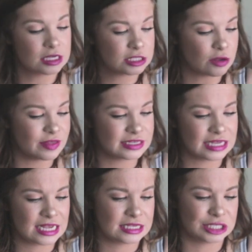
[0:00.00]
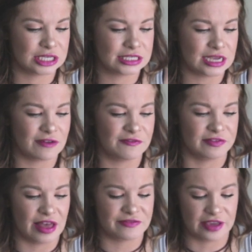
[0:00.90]
So this is just a
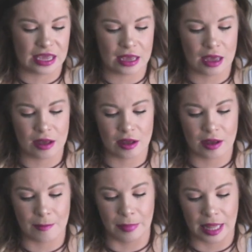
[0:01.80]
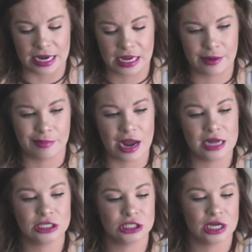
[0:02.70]
fluffy blending
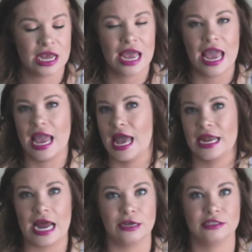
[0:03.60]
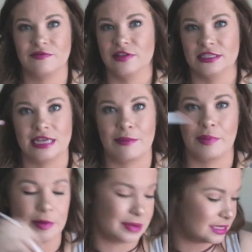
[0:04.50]
brush, and I use it for the same
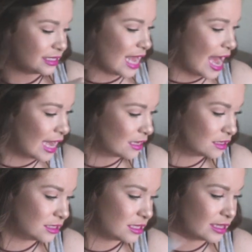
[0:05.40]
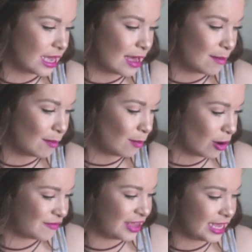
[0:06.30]
purpose as the
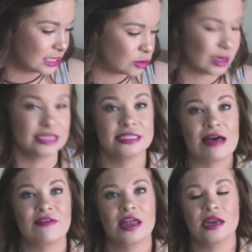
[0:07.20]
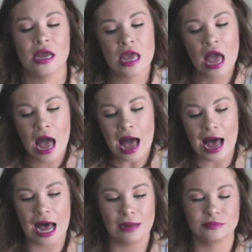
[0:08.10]
Morphe
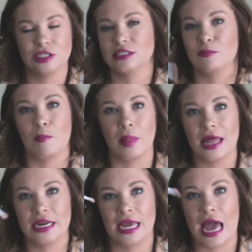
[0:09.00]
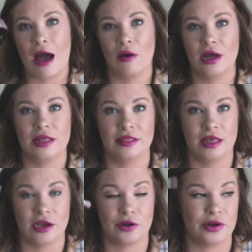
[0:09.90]
E27, just blending out in
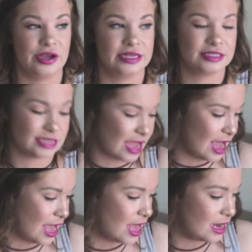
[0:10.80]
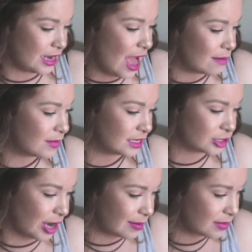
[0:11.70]
the crease, and yeah, it's
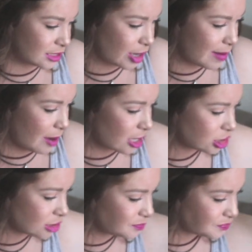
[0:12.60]
great. It's a great brush.